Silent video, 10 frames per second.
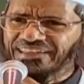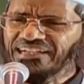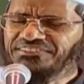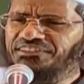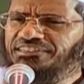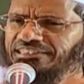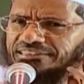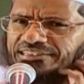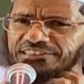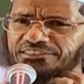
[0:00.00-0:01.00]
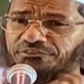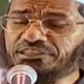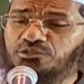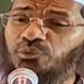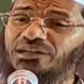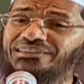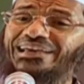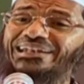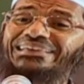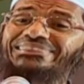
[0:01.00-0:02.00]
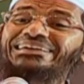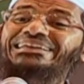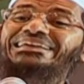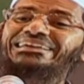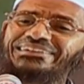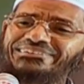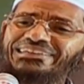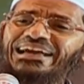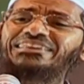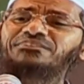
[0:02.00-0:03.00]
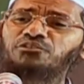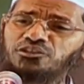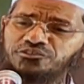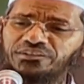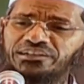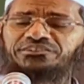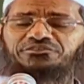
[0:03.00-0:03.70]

There are certain things which were there in the Greek history and the philosophical